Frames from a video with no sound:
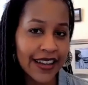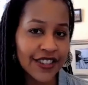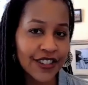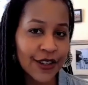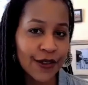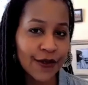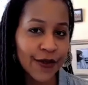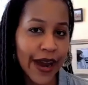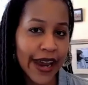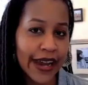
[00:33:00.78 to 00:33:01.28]

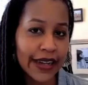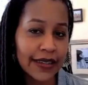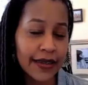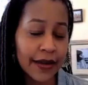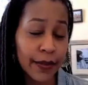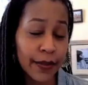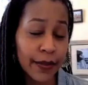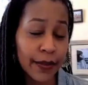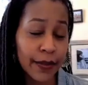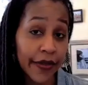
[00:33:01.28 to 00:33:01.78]
she writes
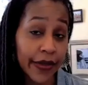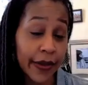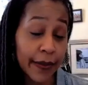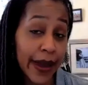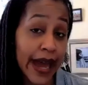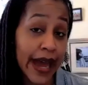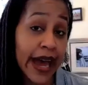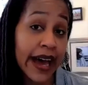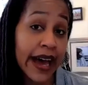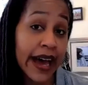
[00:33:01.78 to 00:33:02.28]
about the
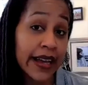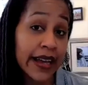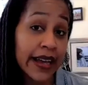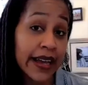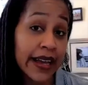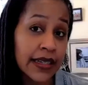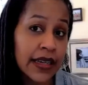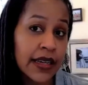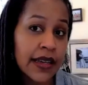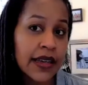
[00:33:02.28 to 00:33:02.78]
past,
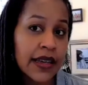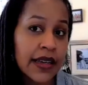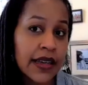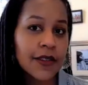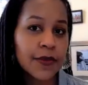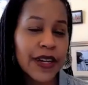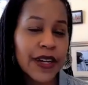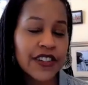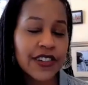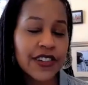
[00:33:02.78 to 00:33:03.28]

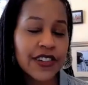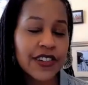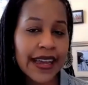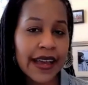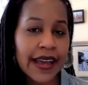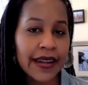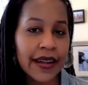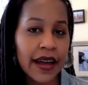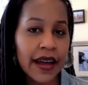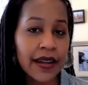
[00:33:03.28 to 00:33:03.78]
especially
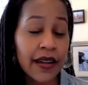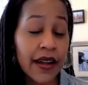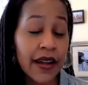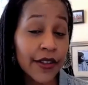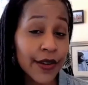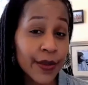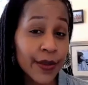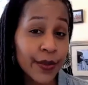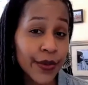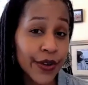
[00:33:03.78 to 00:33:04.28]
in
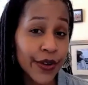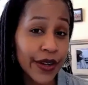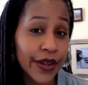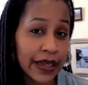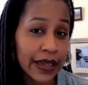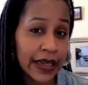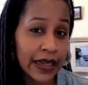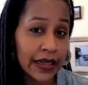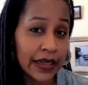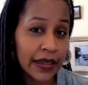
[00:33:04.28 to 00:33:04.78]
Another
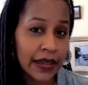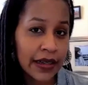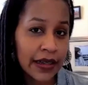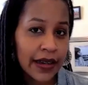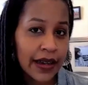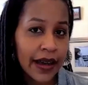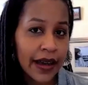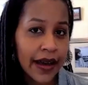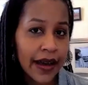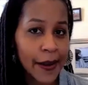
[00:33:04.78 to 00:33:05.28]
Brooklyn.
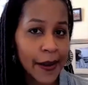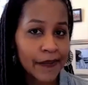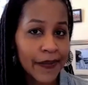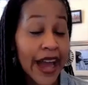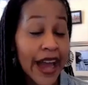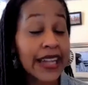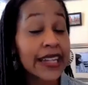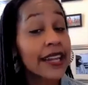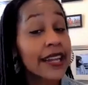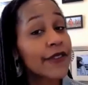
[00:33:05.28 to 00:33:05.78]

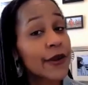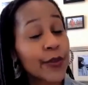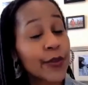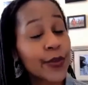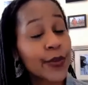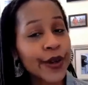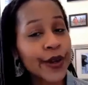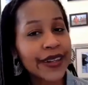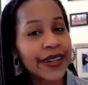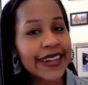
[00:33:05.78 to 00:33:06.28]
I live in
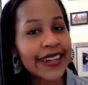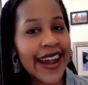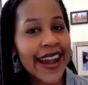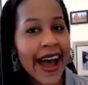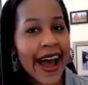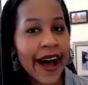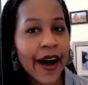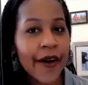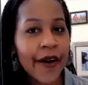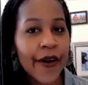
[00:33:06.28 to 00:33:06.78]
Brooklyn
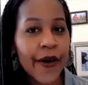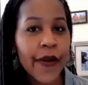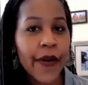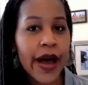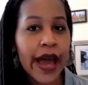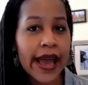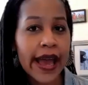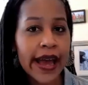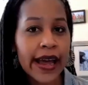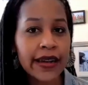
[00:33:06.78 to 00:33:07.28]
now,
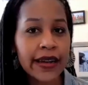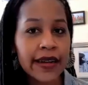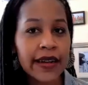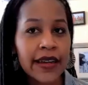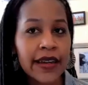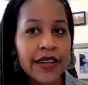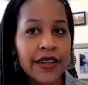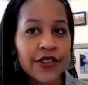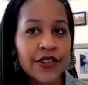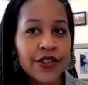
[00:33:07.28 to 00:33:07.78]
and
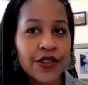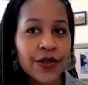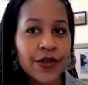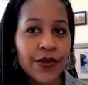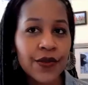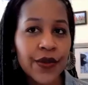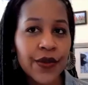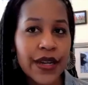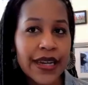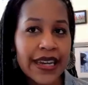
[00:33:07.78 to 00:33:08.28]

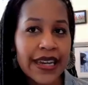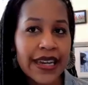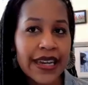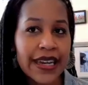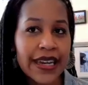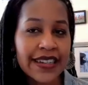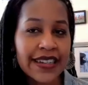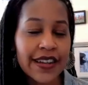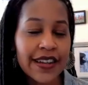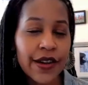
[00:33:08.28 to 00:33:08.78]
to
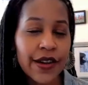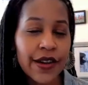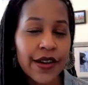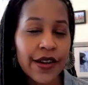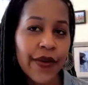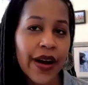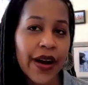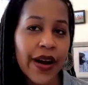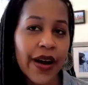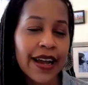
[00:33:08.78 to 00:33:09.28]
read, you
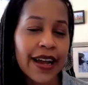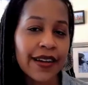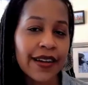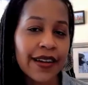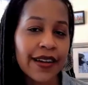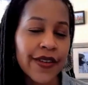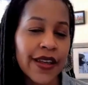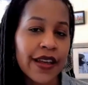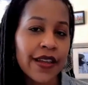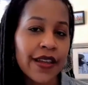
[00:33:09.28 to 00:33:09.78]
know, kind
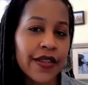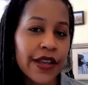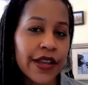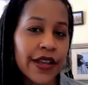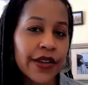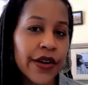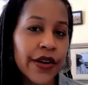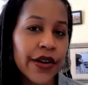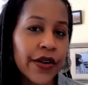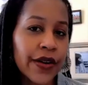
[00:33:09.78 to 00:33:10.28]
of the
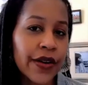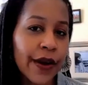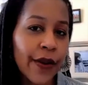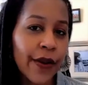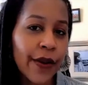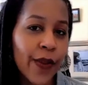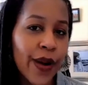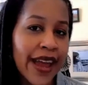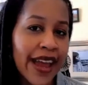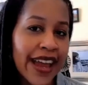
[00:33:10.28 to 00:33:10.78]

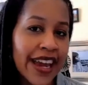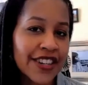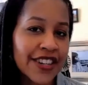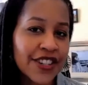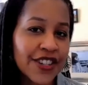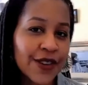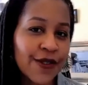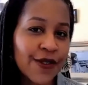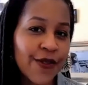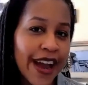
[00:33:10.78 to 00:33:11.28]
yearning way
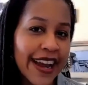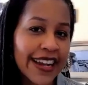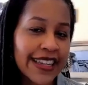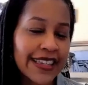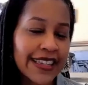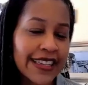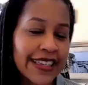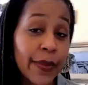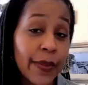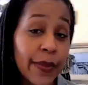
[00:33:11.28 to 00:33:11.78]
she
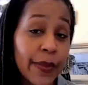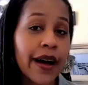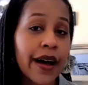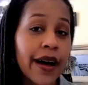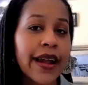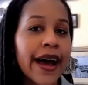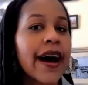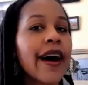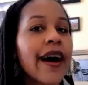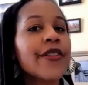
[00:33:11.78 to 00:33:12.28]
writes about
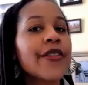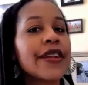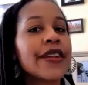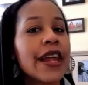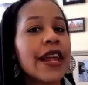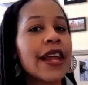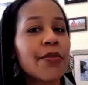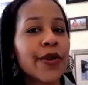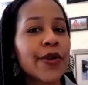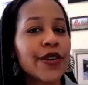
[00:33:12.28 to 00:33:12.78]
how the
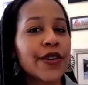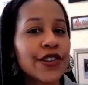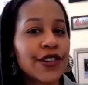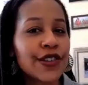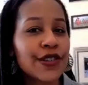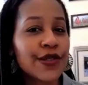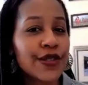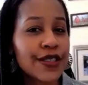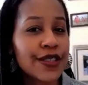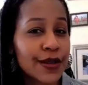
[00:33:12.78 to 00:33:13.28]
neighborhood
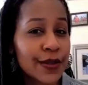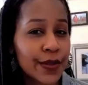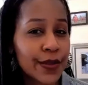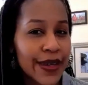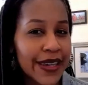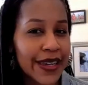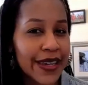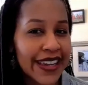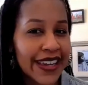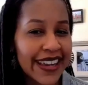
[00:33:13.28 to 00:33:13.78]
used to
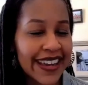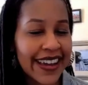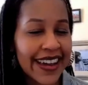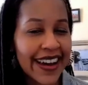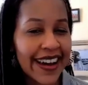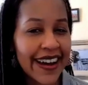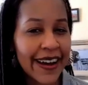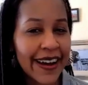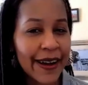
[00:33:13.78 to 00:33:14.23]
be,